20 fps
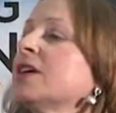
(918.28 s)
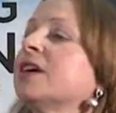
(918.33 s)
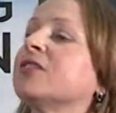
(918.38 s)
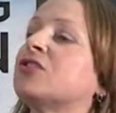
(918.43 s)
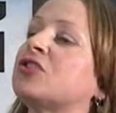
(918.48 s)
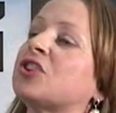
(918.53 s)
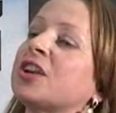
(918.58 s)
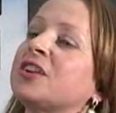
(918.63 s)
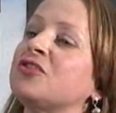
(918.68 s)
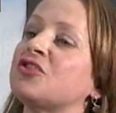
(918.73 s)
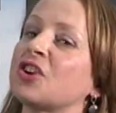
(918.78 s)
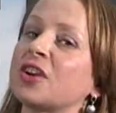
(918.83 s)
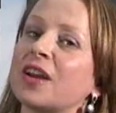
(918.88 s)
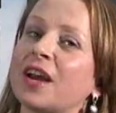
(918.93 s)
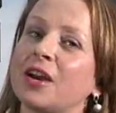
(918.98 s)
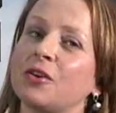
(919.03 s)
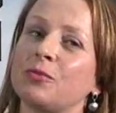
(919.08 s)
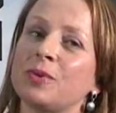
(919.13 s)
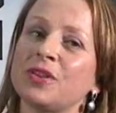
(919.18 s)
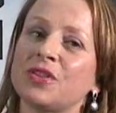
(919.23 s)
at changing
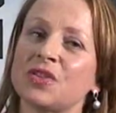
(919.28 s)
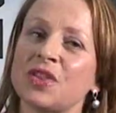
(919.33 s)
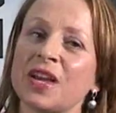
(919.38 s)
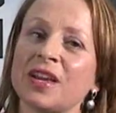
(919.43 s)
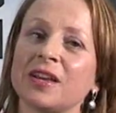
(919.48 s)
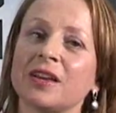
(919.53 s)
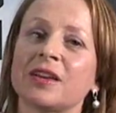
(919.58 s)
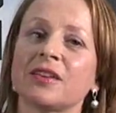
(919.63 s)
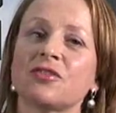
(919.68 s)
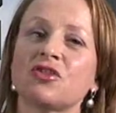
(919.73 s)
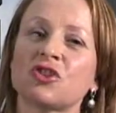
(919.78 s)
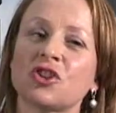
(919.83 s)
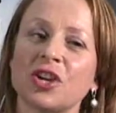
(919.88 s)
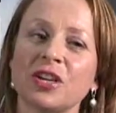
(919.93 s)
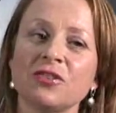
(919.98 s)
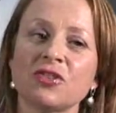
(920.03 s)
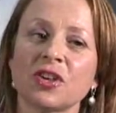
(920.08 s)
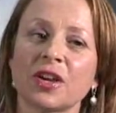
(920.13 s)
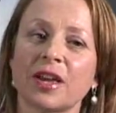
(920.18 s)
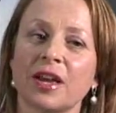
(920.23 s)
how we think,
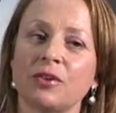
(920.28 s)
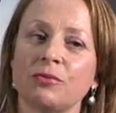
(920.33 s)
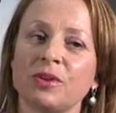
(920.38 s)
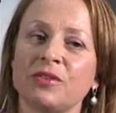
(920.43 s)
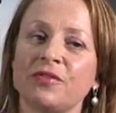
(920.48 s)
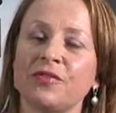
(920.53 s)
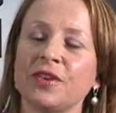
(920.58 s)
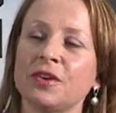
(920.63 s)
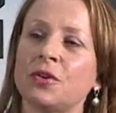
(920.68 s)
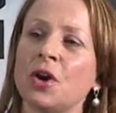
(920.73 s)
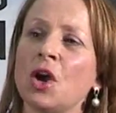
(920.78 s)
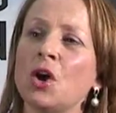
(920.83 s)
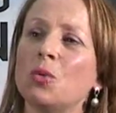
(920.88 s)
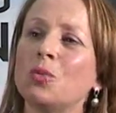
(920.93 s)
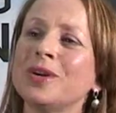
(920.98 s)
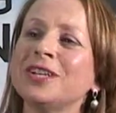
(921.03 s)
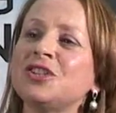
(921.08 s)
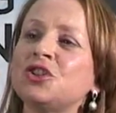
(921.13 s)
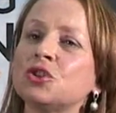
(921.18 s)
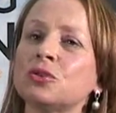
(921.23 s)
changing how we feel.
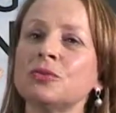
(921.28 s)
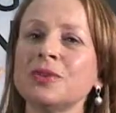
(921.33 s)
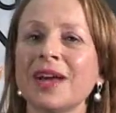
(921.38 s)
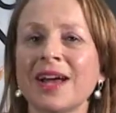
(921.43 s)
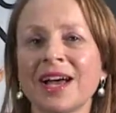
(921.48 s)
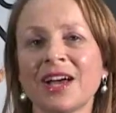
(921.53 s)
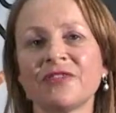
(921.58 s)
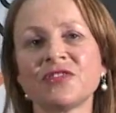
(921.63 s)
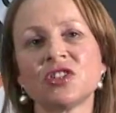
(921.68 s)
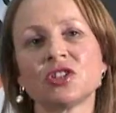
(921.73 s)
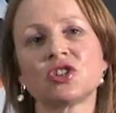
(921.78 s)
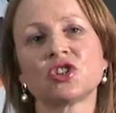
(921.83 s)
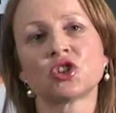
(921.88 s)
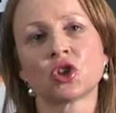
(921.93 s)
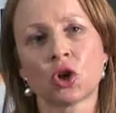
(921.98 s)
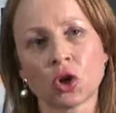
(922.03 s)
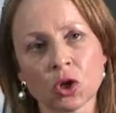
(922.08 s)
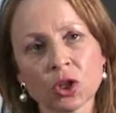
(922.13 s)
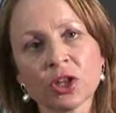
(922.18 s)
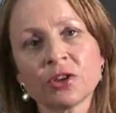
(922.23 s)
We don't have to
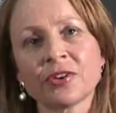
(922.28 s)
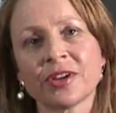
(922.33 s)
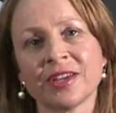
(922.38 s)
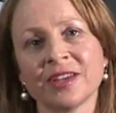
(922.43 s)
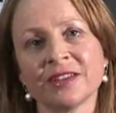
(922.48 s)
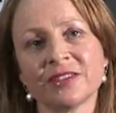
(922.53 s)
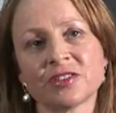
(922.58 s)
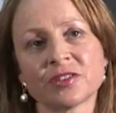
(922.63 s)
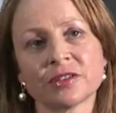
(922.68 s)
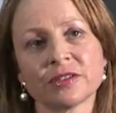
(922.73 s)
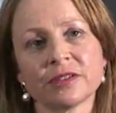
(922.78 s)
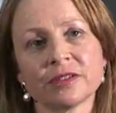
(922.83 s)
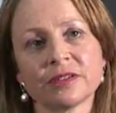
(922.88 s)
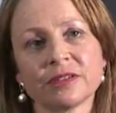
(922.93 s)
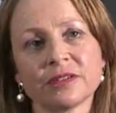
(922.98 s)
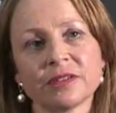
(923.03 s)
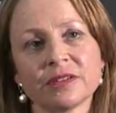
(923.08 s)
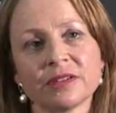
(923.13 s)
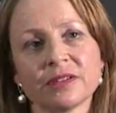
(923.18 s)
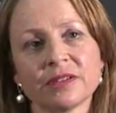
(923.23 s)
tolerate.
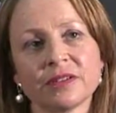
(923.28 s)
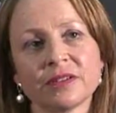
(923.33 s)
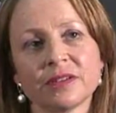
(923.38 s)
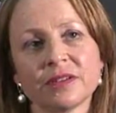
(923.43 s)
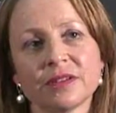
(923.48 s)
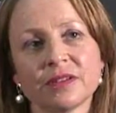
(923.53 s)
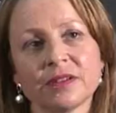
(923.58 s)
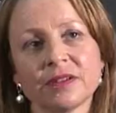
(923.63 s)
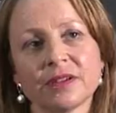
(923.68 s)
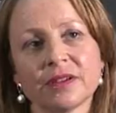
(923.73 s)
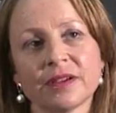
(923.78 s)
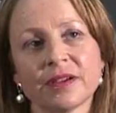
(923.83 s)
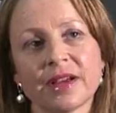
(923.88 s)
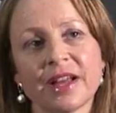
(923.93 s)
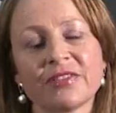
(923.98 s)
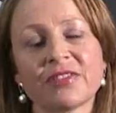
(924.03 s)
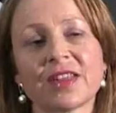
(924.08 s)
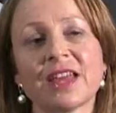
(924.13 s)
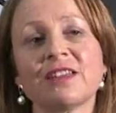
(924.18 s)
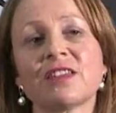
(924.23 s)

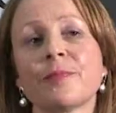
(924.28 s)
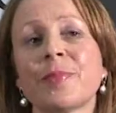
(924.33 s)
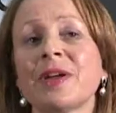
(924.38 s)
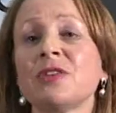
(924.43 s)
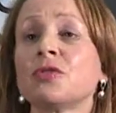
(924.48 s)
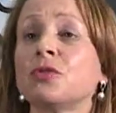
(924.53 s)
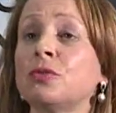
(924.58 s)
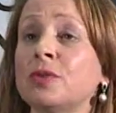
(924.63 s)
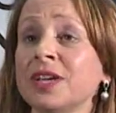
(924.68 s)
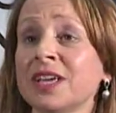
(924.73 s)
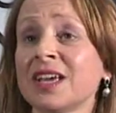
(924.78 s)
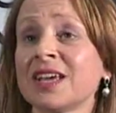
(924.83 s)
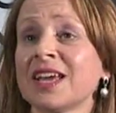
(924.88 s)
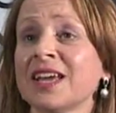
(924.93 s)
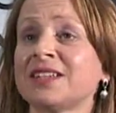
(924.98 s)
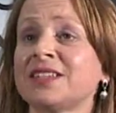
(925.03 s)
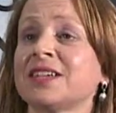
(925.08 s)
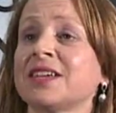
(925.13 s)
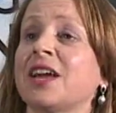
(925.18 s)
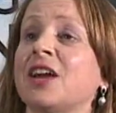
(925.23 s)
And it's about going and
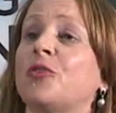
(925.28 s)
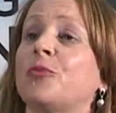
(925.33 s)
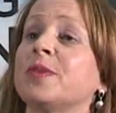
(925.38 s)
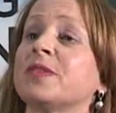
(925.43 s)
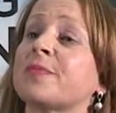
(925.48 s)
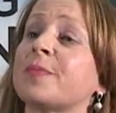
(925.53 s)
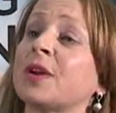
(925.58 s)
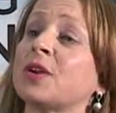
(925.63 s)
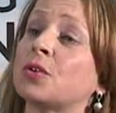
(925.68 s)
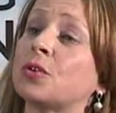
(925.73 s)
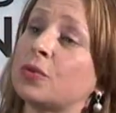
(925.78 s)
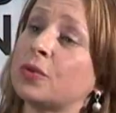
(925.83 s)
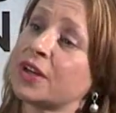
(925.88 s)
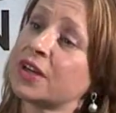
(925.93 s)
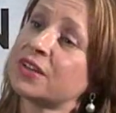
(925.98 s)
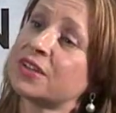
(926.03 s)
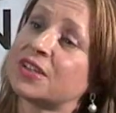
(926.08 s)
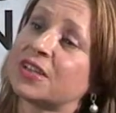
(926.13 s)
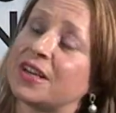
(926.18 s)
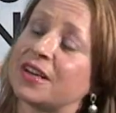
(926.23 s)
getting help. It's about
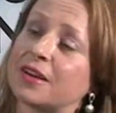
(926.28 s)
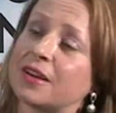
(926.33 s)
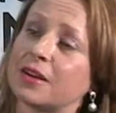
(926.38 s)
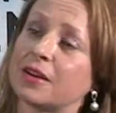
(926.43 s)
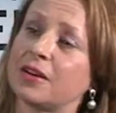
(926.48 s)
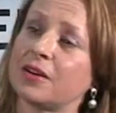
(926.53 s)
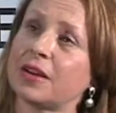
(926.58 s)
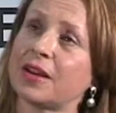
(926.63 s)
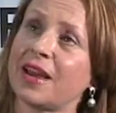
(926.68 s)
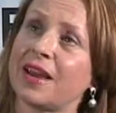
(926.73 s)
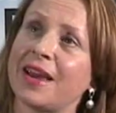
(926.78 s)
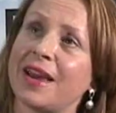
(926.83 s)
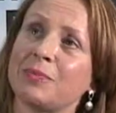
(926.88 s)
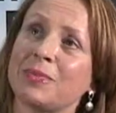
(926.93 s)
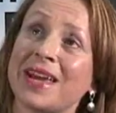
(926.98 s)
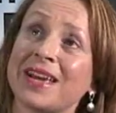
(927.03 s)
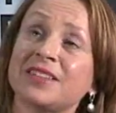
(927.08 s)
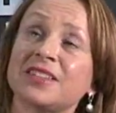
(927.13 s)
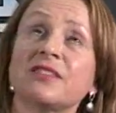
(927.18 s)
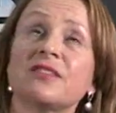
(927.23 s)
going and
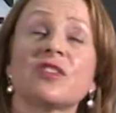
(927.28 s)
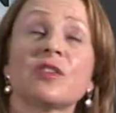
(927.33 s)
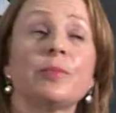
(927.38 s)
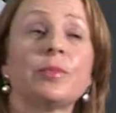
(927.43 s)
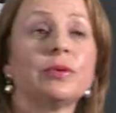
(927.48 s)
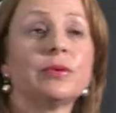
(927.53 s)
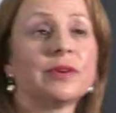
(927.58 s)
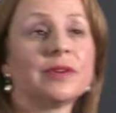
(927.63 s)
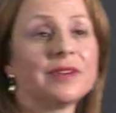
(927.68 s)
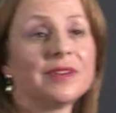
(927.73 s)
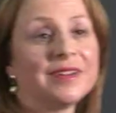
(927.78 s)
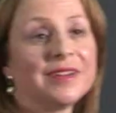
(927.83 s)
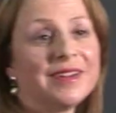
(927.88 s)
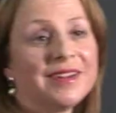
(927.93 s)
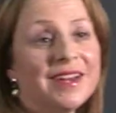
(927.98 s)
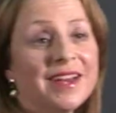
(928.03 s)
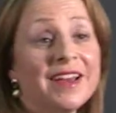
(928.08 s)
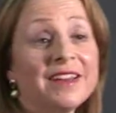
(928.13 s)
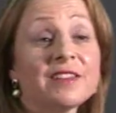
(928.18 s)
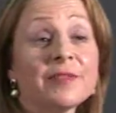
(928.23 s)
getting support.
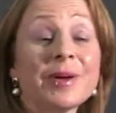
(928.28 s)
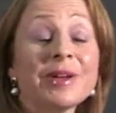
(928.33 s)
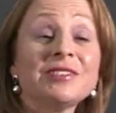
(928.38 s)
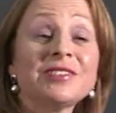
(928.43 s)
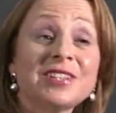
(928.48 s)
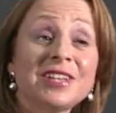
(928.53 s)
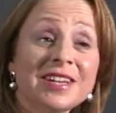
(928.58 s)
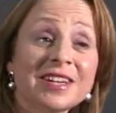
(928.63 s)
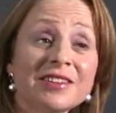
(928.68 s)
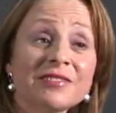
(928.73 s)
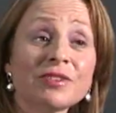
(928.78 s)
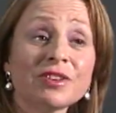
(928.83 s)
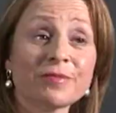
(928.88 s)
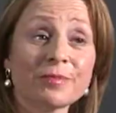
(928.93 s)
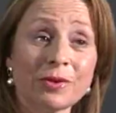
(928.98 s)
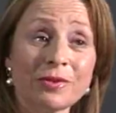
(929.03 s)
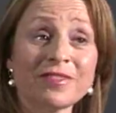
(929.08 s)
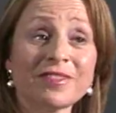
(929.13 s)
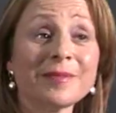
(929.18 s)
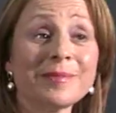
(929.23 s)
It's about taking
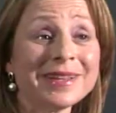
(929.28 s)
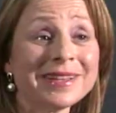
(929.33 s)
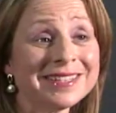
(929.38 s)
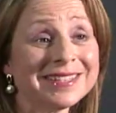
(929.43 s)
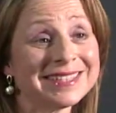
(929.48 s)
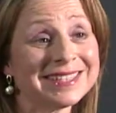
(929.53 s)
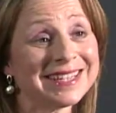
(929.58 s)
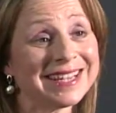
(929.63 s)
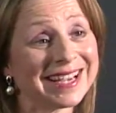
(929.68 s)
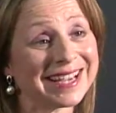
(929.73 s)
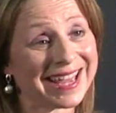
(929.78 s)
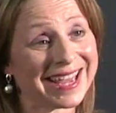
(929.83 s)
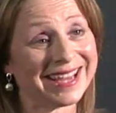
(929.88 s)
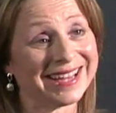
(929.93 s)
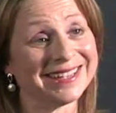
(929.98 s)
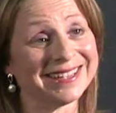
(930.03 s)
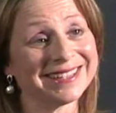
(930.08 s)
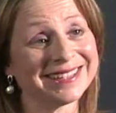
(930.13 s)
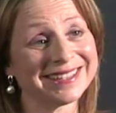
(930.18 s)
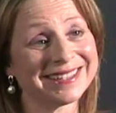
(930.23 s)
responsibility
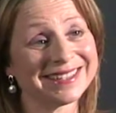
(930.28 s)
again.